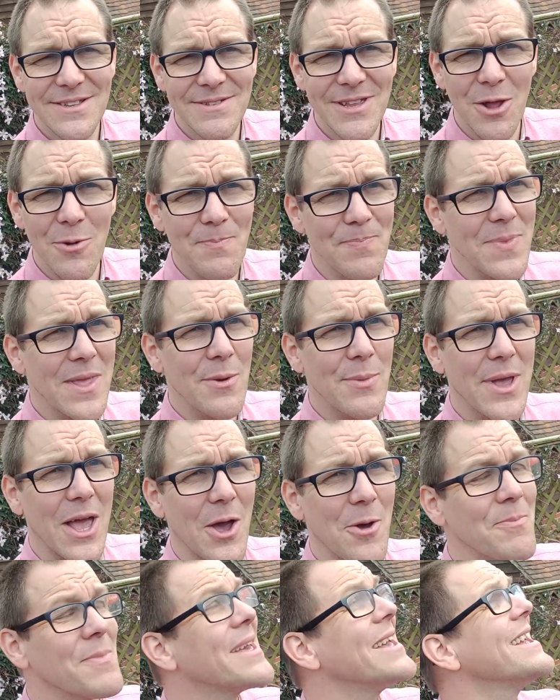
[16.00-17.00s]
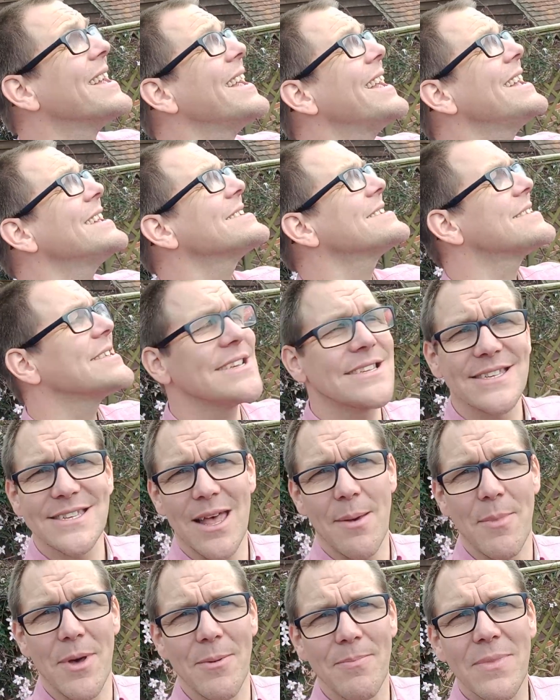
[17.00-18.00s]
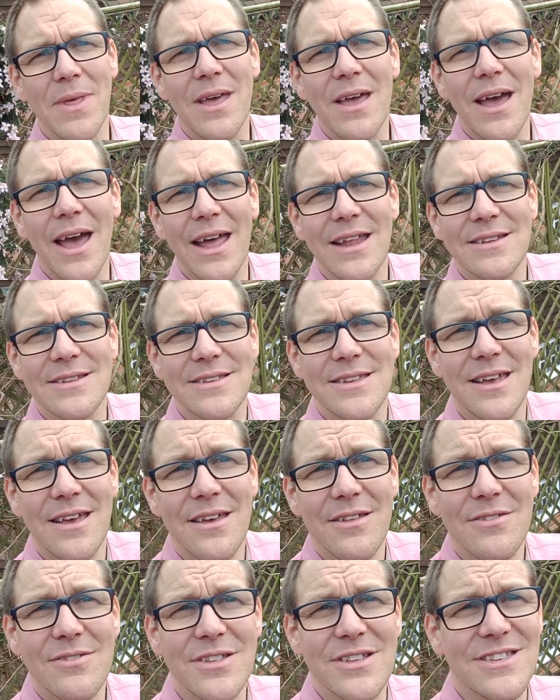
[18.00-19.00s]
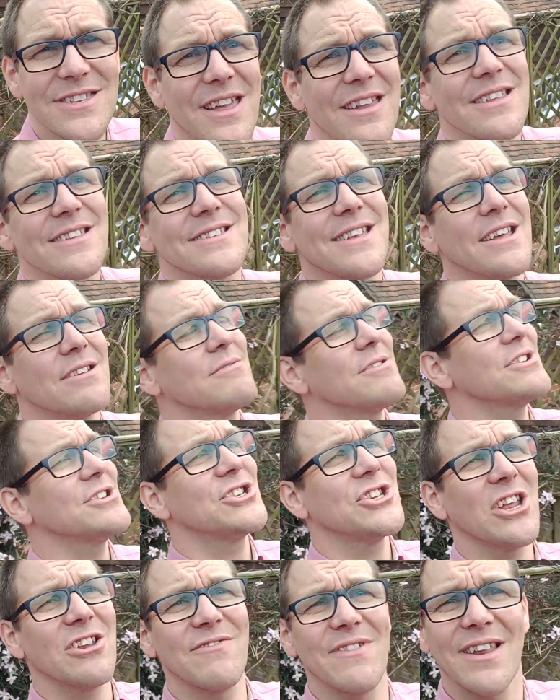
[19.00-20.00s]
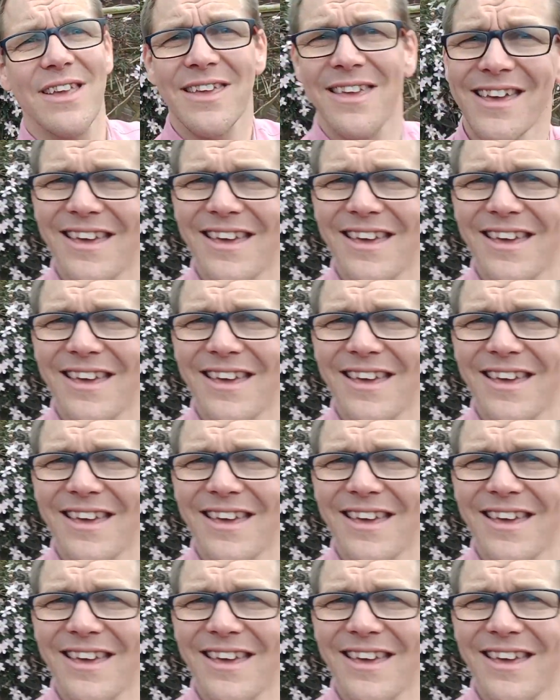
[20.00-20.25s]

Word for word: So here we go. It's the summer and uh, the sun is out generally,